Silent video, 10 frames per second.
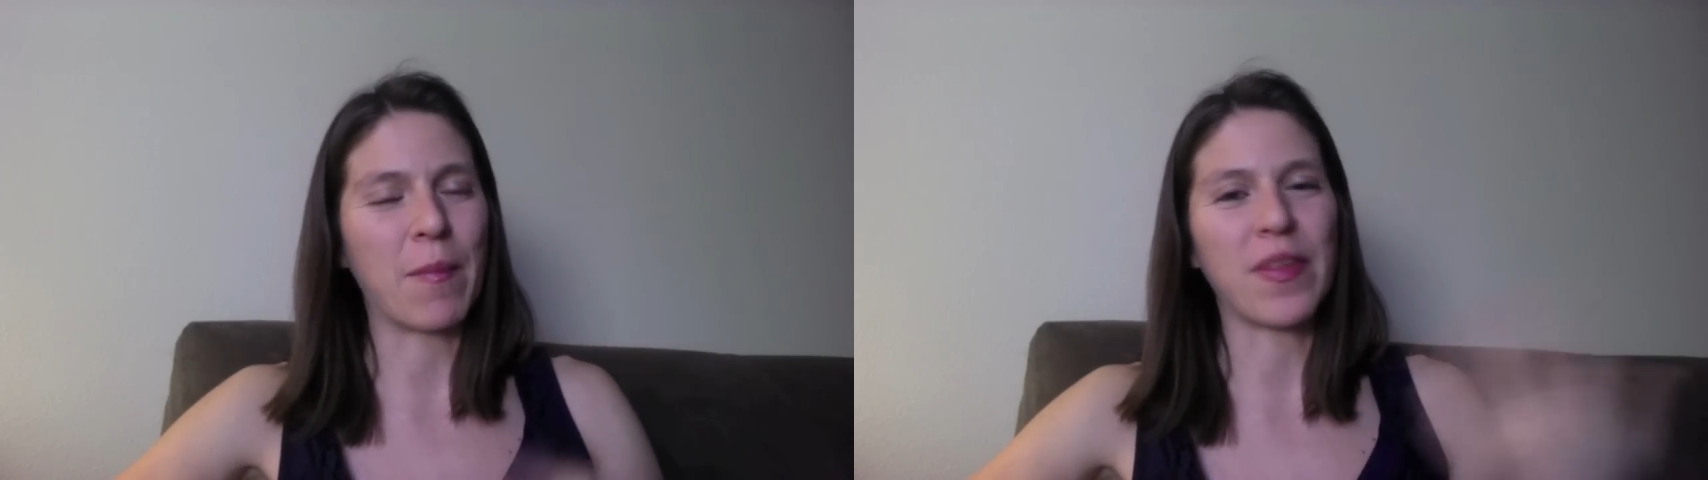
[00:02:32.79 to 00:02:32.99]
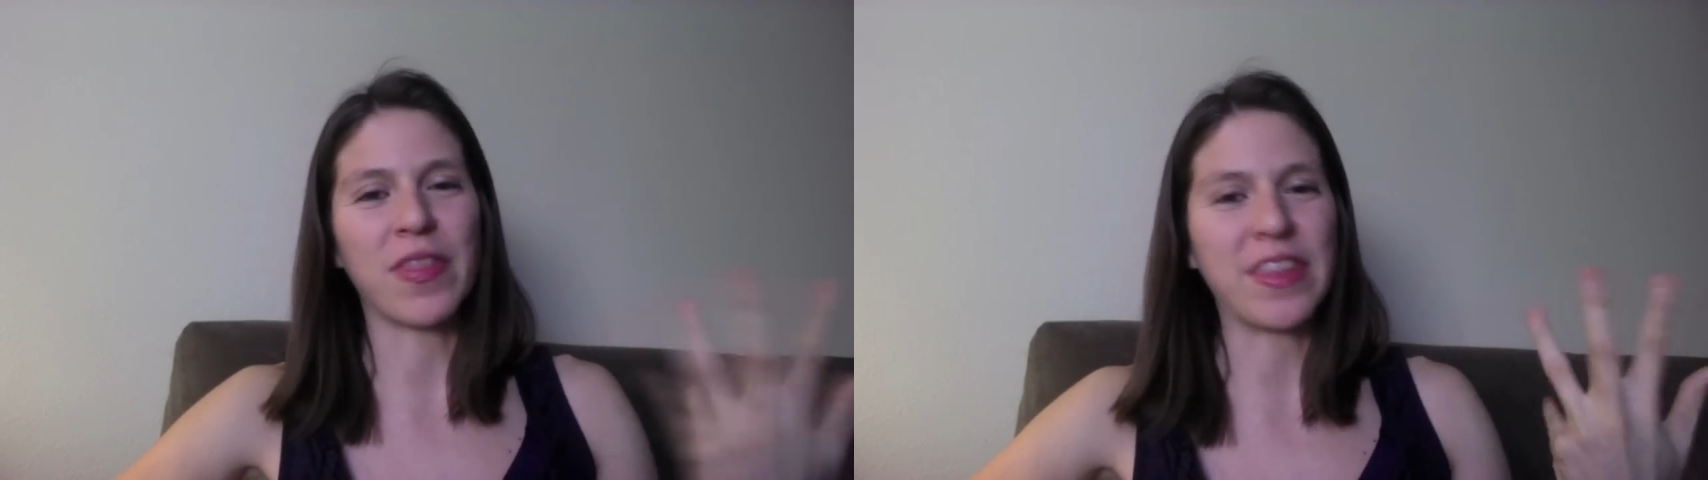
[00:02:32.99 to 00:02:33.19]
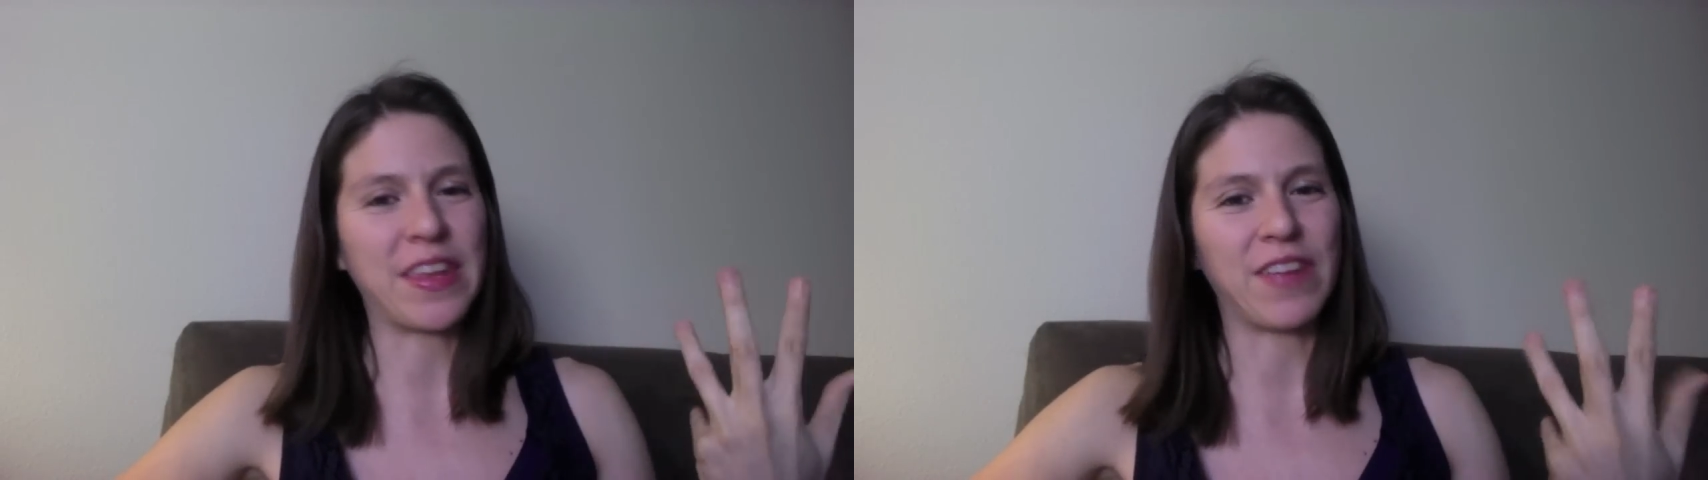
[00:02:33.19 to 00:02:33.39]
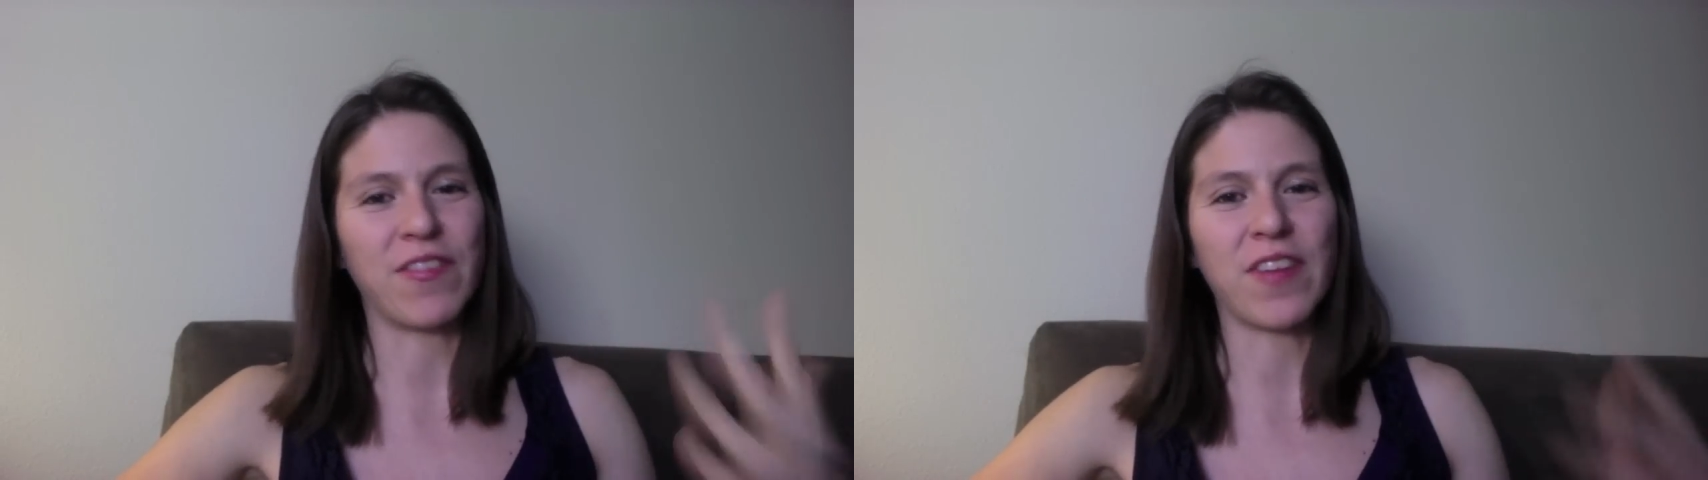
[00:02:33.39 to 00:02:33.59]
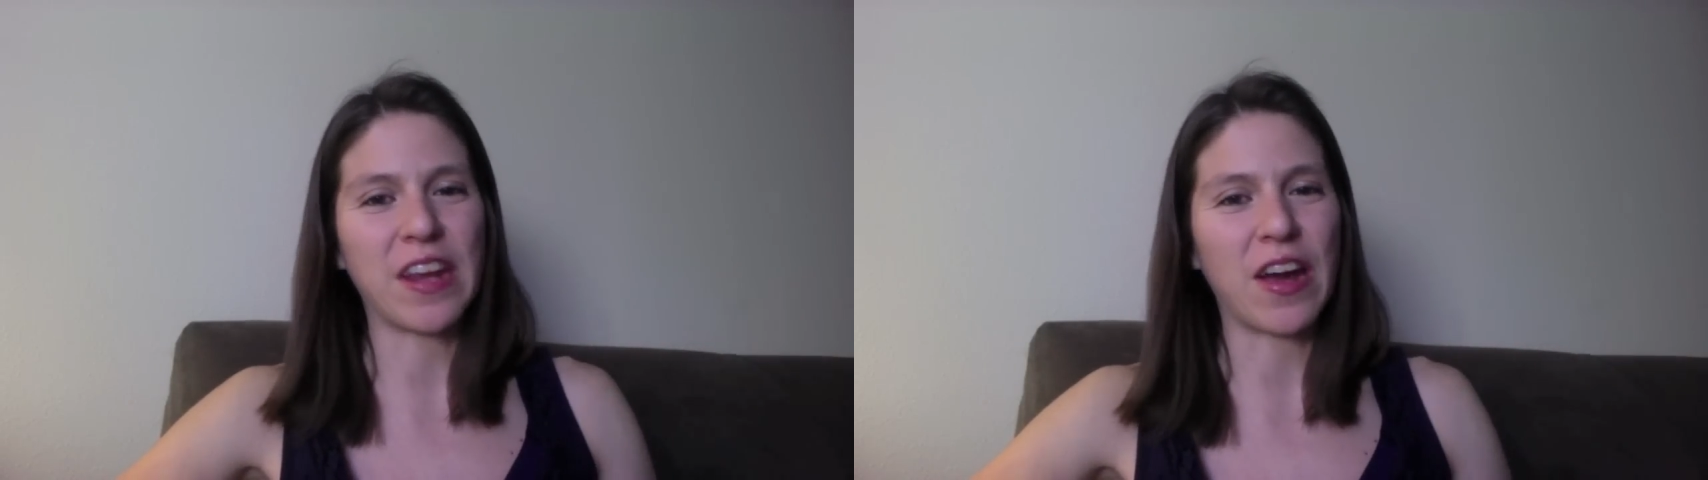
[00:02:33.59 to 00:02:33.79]

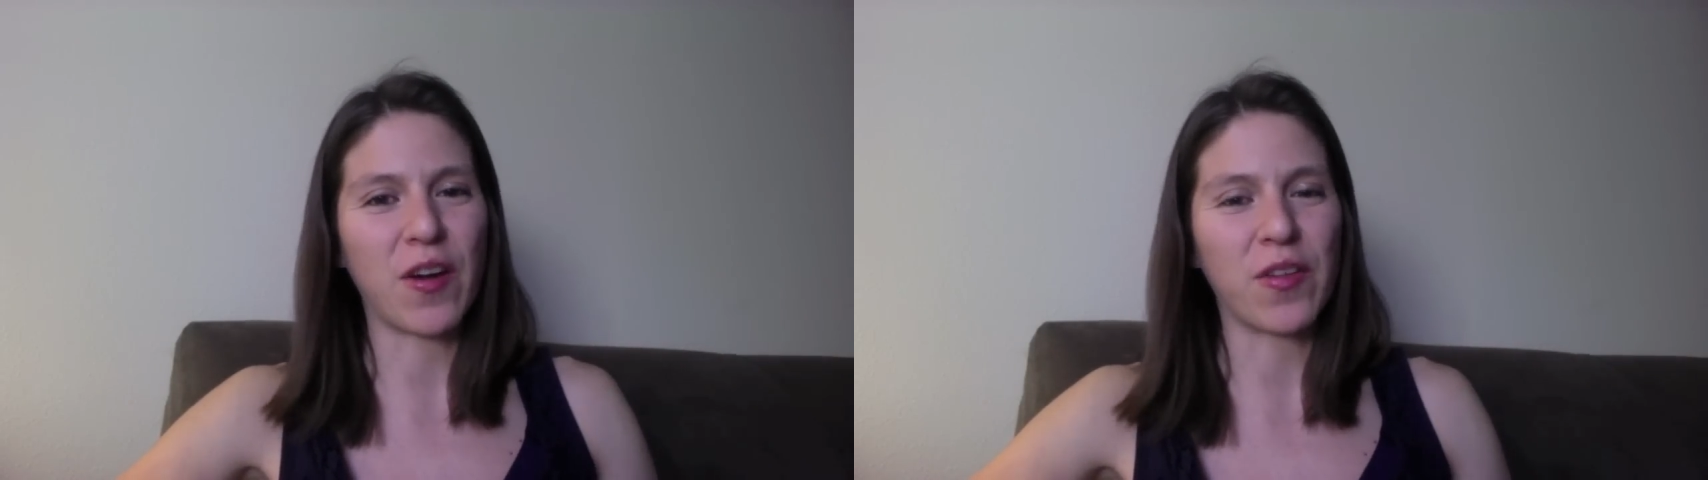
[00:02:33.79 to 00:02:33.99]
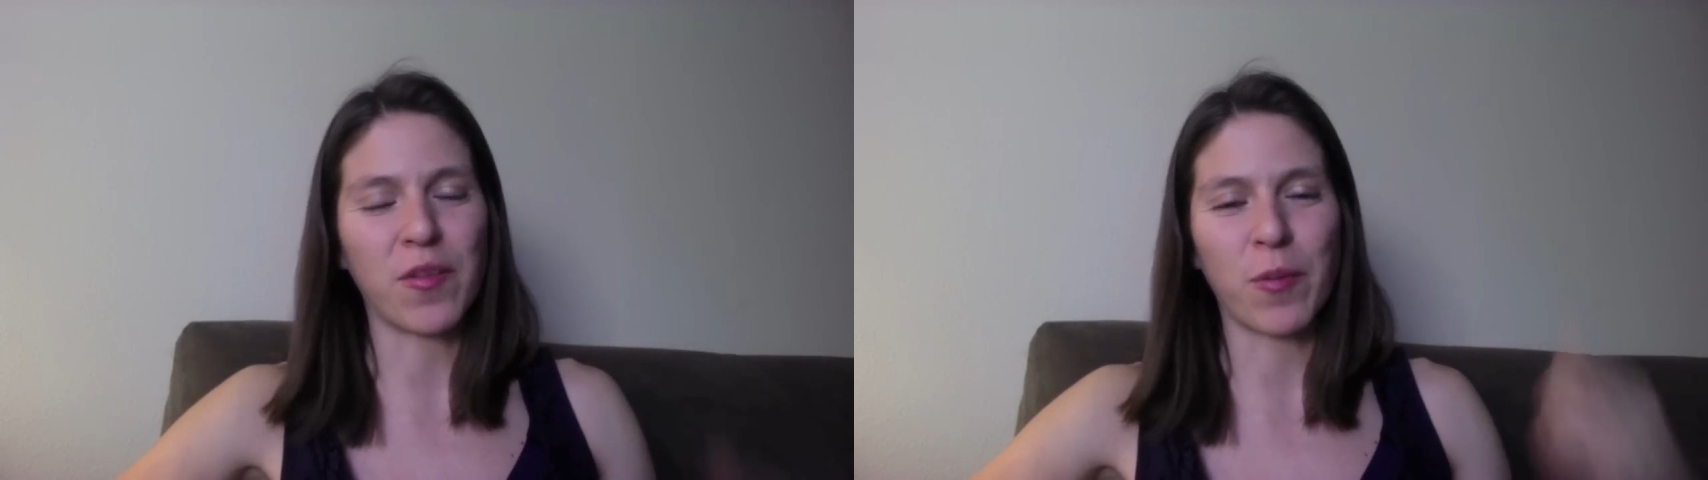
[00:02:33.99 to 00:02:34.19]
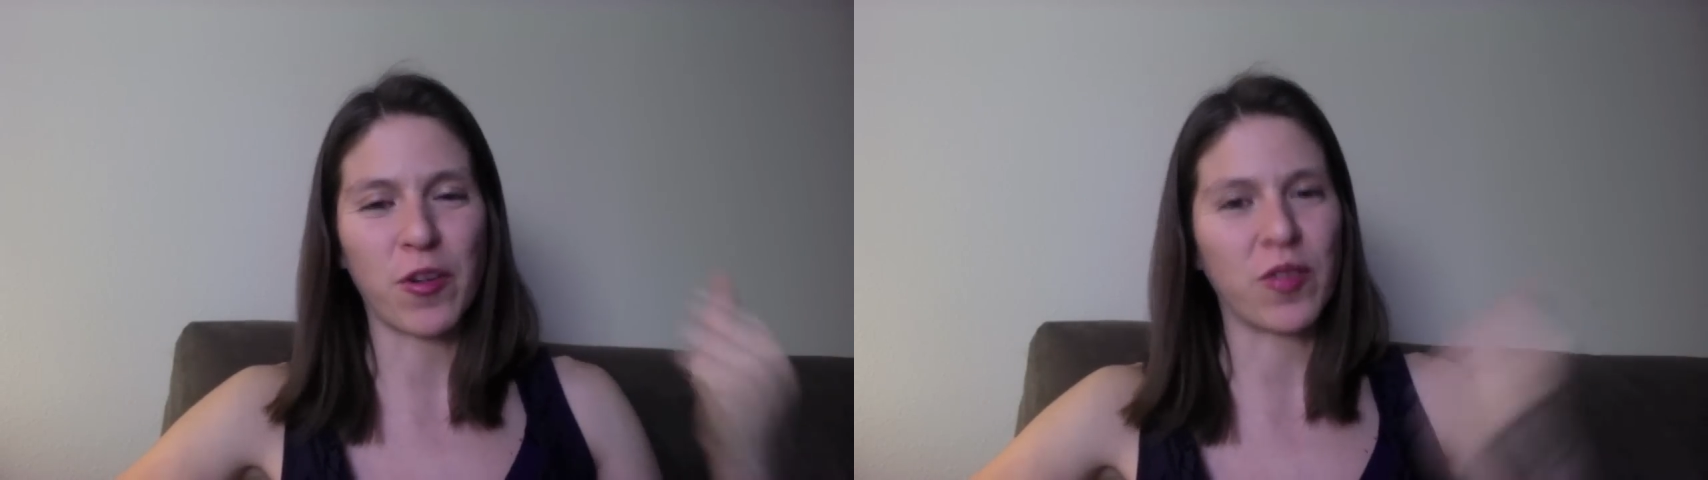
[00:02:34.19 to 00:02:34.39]
The person who